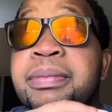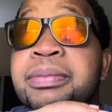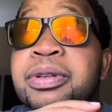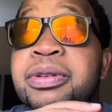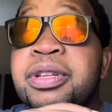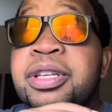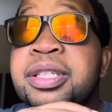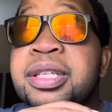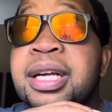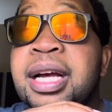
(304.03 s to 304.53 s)
to
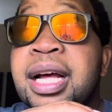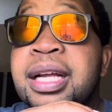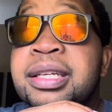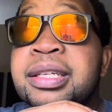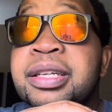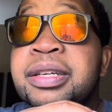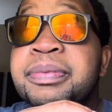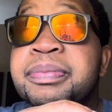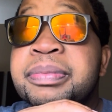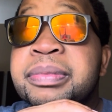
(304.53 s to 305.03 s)
this
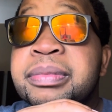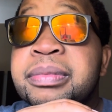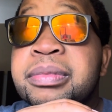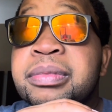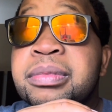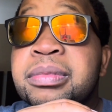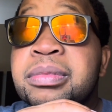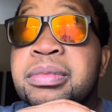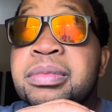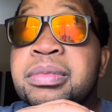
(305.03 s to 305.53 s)
country,
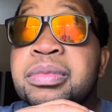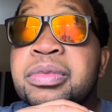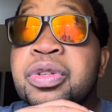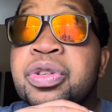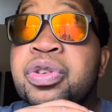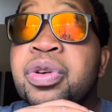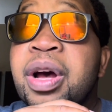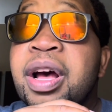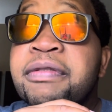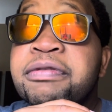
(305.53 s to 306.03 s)

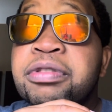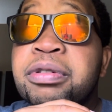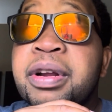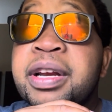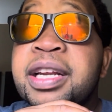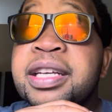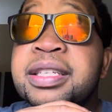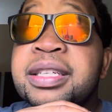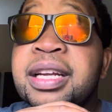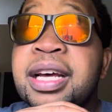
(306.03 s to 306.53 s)
you have to
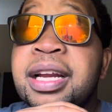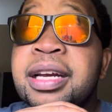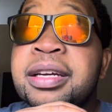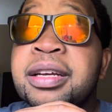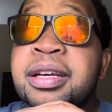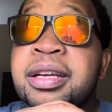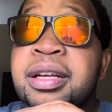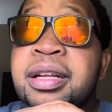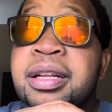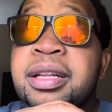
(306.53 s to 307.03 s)
understand
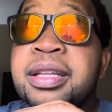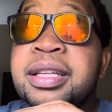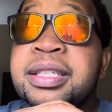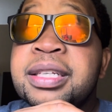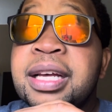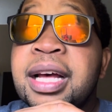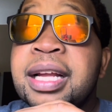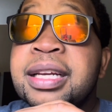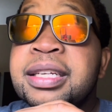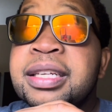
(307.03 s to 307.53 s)
this
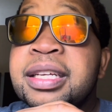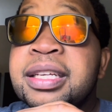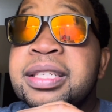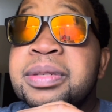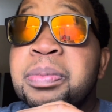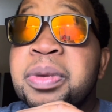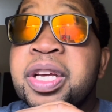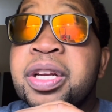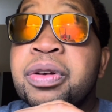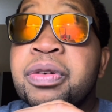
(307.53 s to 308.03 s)
country is
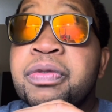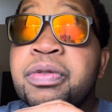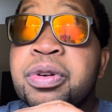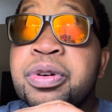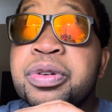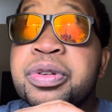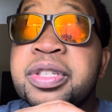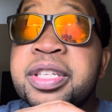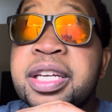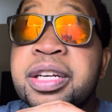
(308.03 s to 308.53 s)
made of
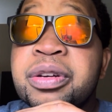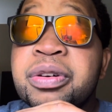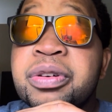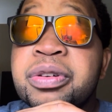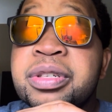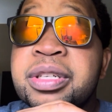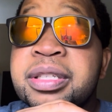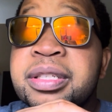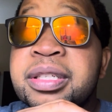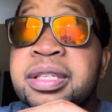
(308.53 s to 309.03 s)
laws and
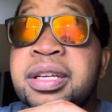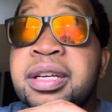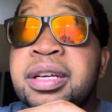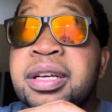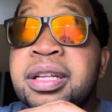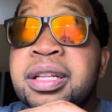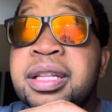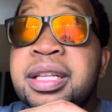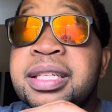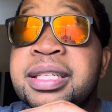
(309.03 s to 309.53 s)
orders.
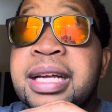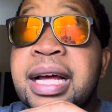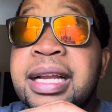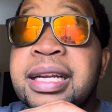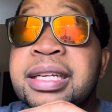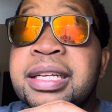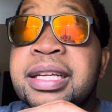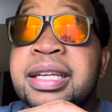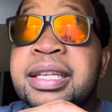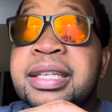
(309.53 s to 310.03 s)
This
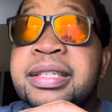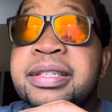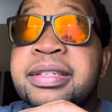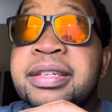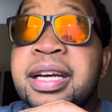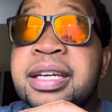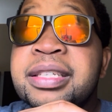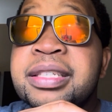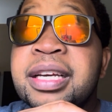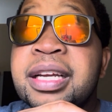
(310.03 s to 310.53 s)
country is
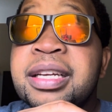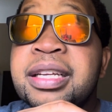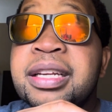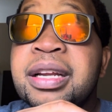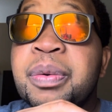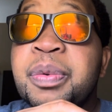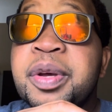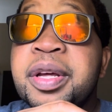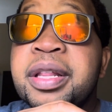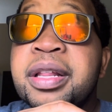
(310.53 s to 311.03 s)
structured in a
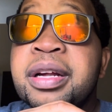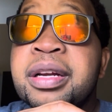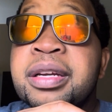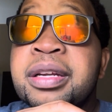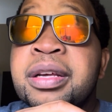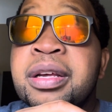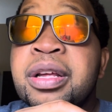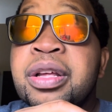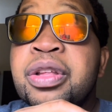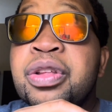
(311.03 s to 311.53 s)
way that
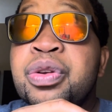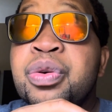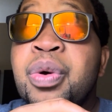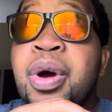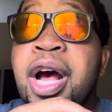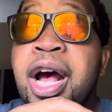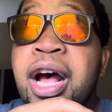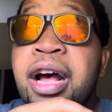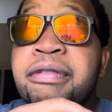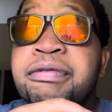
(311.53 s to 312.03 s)
you
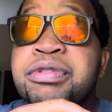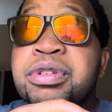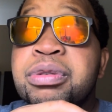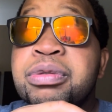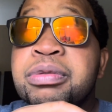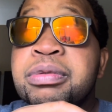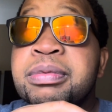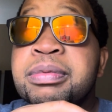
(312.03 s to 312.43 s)
have to